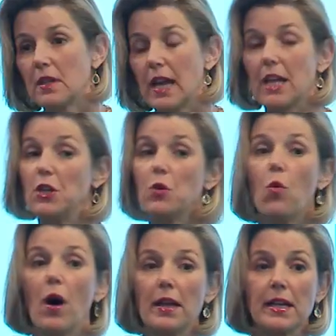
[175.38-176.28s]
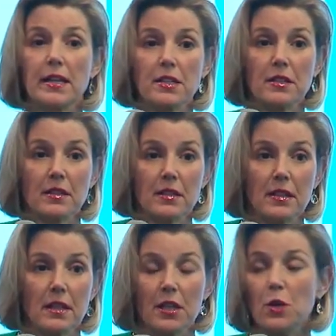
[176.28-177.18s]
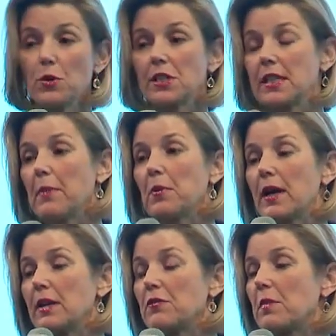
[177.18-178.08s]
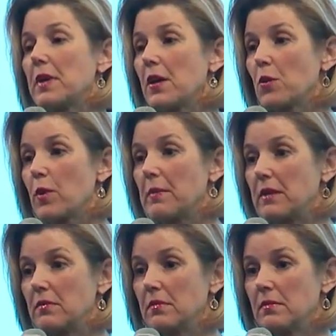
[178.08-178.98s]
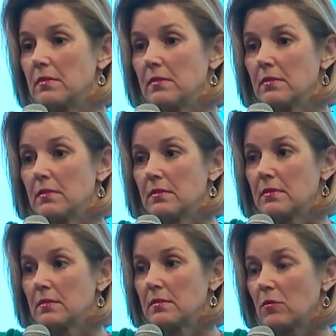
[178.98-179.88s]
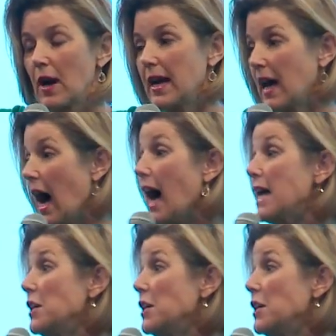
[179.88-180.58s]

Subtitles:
and you wanted it, you were separated from the other women, right? I